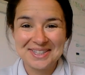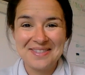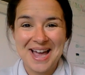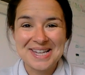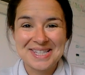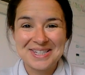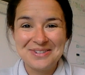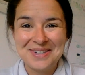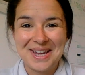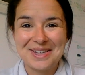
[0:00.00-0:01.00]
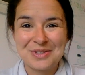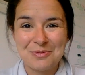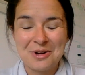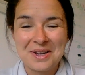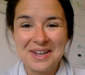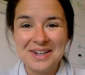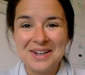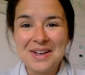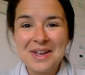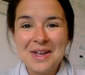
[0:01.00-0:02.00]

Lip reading: the last 2 days working.